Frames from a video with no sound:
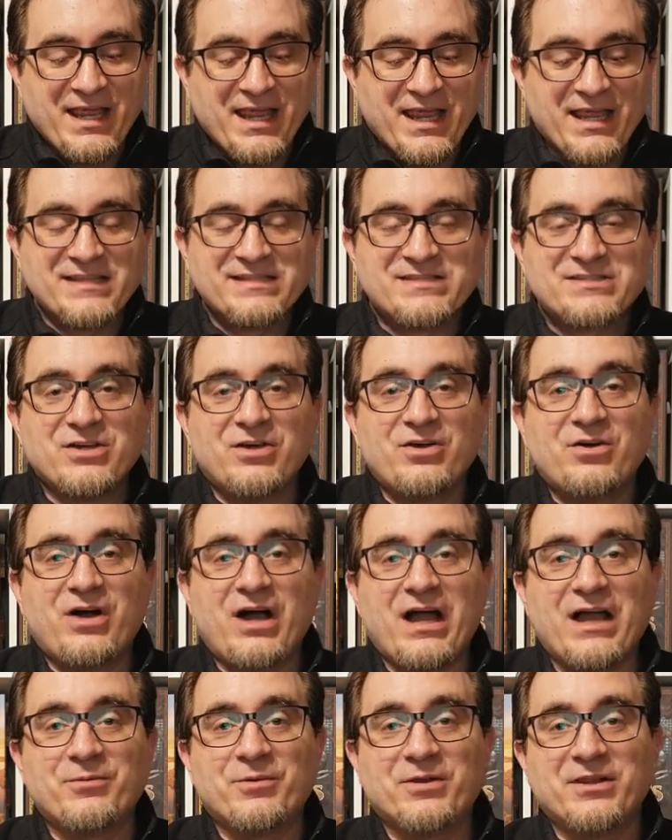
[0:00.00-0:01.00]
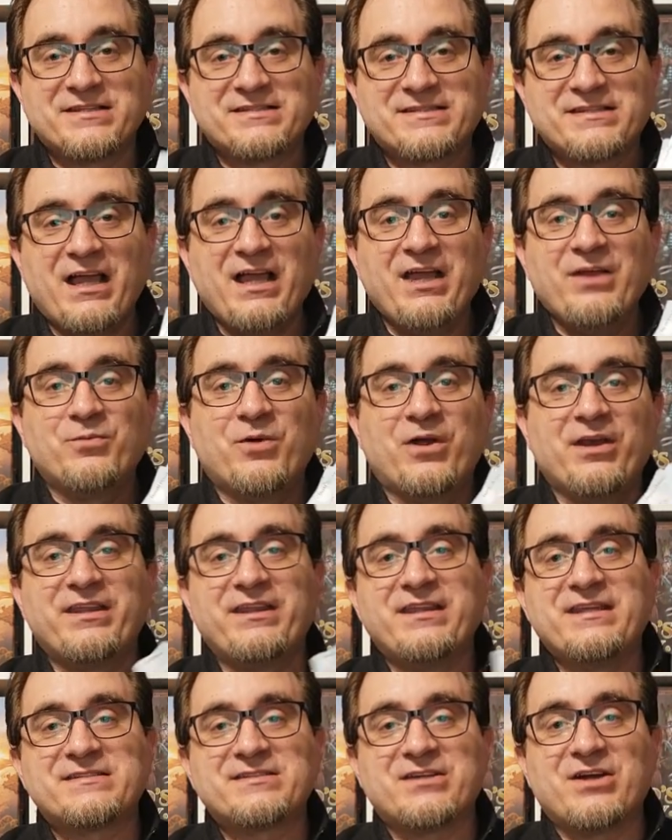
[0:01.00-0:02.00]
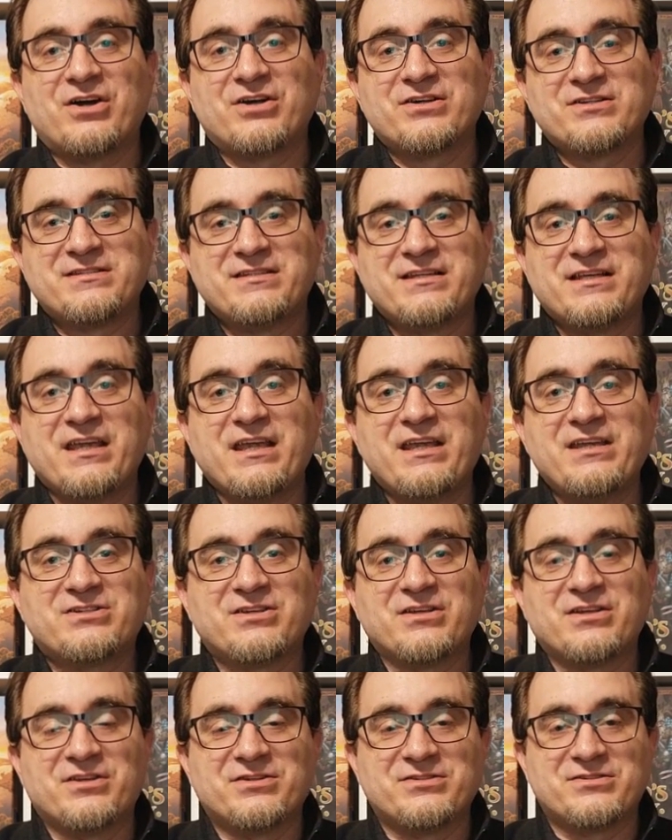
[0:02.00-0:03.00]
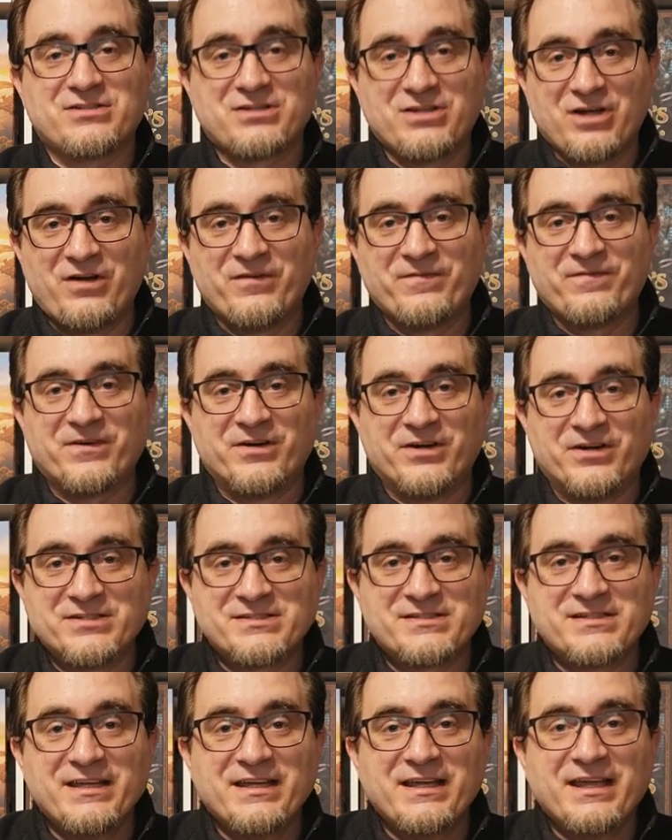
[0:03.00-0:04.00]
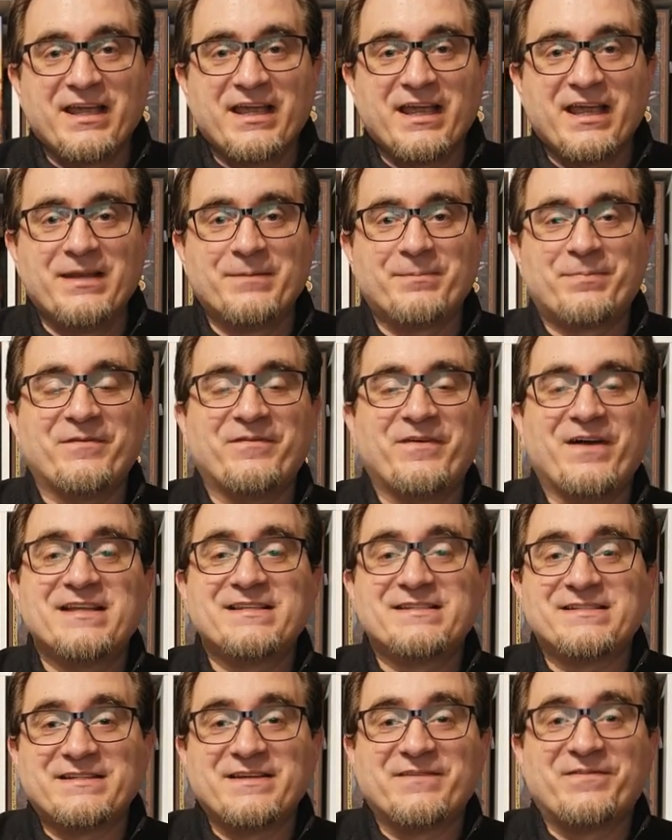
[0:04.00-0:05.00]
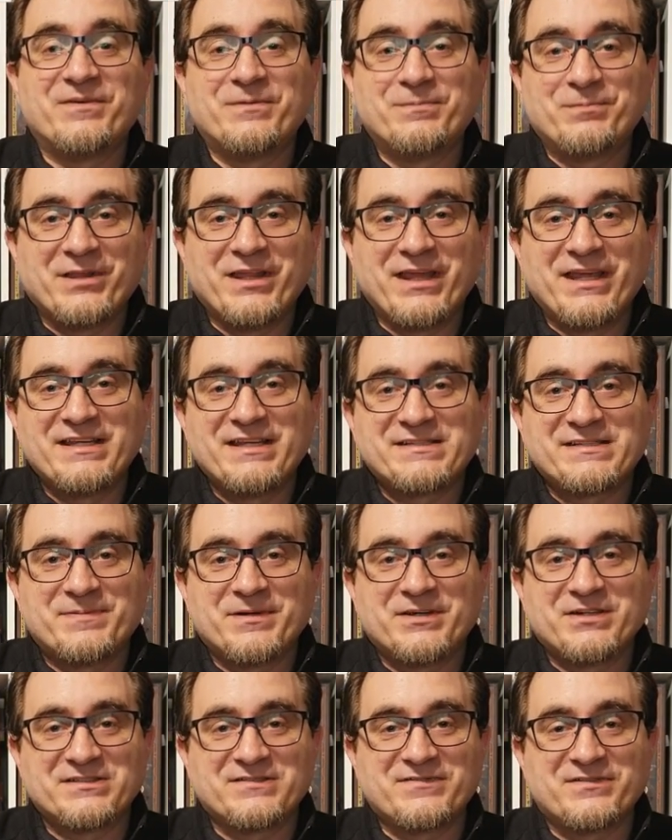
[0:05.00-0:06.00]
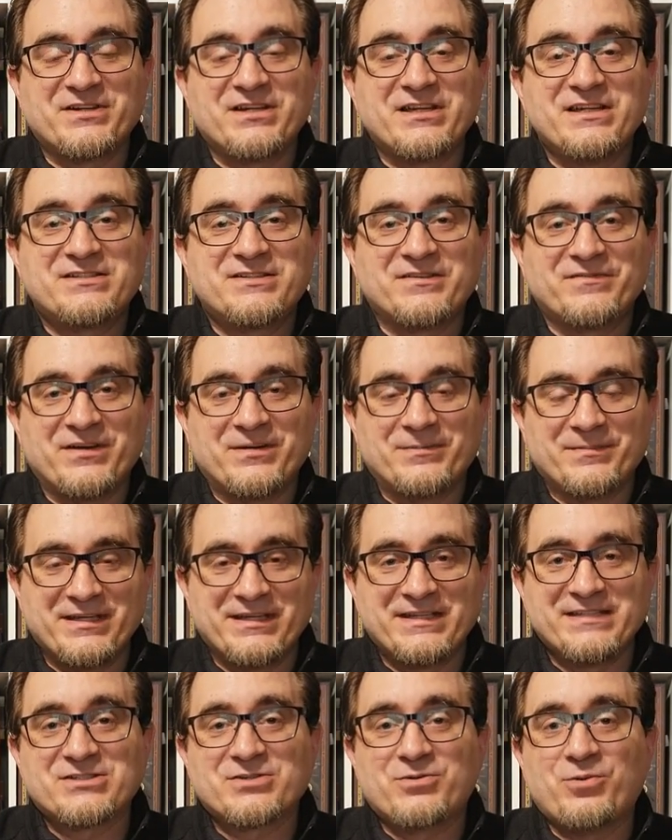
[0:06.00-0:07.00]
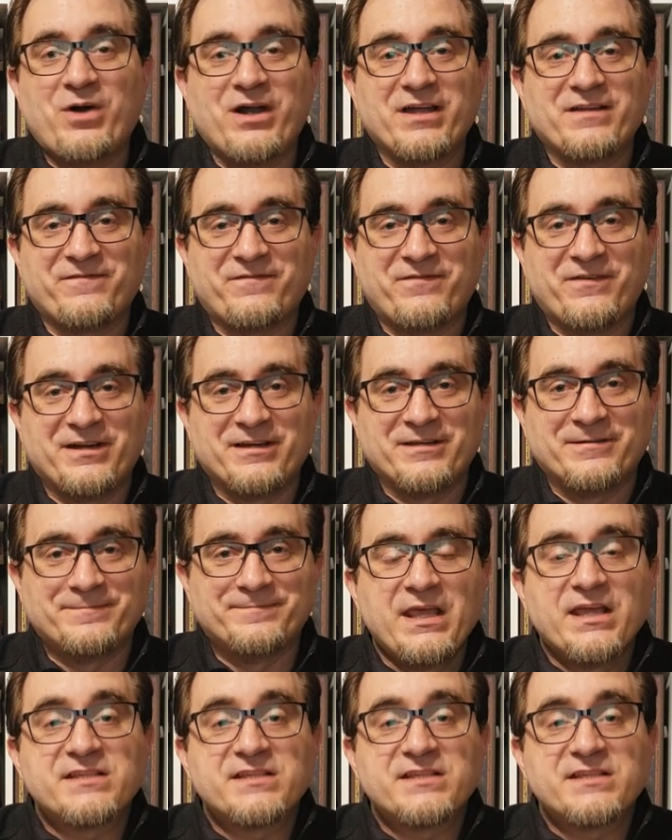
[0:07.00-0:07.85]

And so I will assign one of these cards to each of those golfers, and it provides a different play experience for each of them, and it's quite fun.